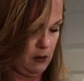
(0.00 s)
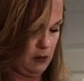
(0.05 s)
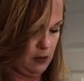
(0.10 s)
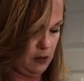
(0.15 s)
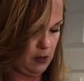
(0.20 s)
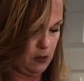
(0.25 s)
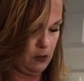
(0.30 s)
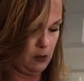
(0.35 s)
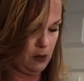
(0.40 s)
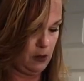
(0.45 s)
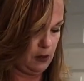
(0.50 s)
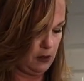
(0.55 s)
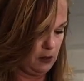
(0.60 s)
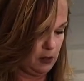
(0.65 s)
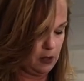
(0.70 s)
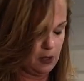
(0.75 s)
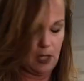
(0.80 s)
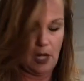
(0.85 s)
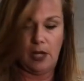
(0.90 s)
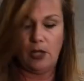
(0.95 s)
So it can
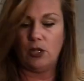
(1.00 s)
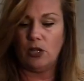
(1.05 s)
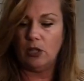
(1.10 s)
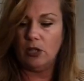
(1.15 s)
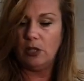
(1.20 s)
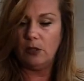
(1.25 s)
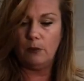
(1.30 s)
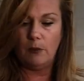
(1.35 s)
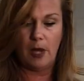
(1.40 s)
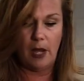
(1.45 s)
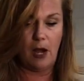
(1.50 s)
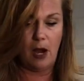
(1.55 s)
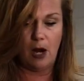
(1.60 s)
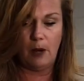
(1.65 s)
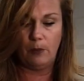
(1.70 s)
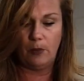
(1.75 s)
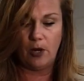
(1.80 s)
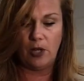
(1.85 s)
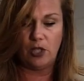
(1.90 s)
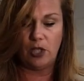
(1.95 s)
kind of turn into my
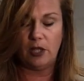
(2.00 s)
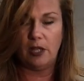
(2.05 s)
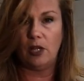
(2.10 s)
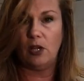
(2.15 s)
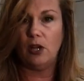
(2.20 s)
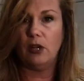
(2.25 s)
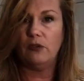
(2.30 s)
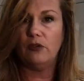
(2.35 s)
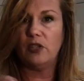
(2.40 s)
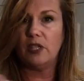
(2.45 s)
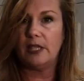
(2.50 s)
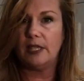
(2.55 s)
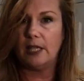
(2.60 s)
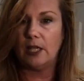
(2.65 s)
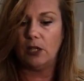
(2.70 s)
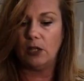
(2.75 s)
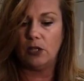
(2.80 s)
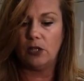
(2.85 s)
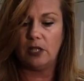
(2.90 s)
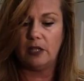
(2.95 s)
art project there of the
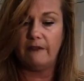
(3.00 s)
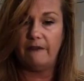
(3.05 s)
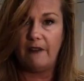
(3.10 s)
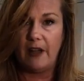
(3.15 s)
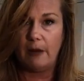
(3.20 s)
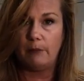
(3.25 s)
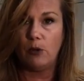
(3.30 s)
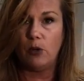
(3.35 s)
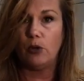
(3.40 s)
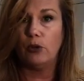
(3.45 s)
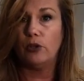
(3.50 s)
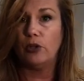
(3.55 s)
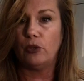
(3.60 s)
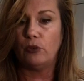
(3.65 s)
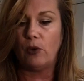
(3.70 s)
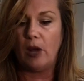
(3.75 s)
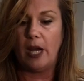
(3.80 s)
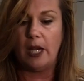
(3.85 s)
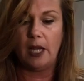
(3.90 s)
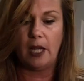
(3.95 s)
stickers and the fine motor and the
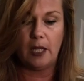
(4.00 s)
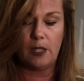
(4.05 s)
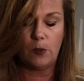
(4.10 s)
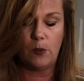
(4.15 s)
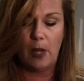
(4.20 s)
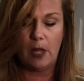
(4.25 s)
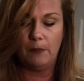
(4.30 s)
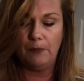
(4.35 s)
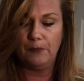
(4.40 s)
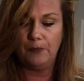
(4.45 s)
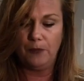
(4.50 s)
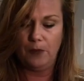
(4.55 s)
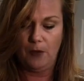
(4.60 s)
writing as well.